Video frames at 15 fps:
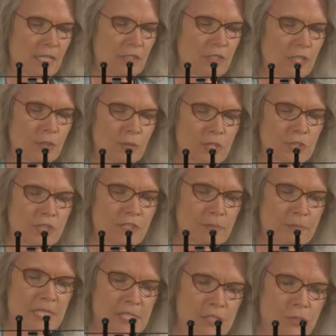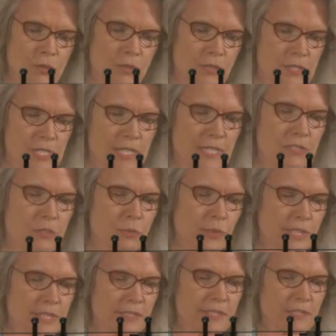low achievement scores, and
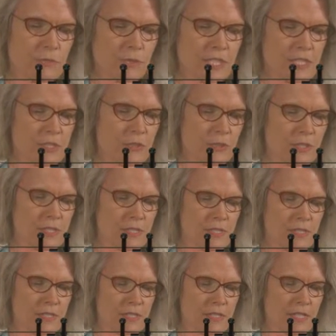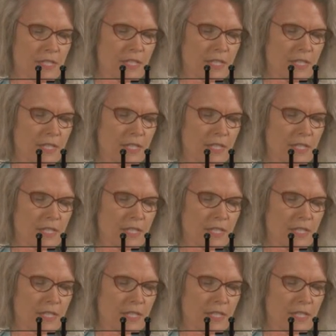dwindling resources.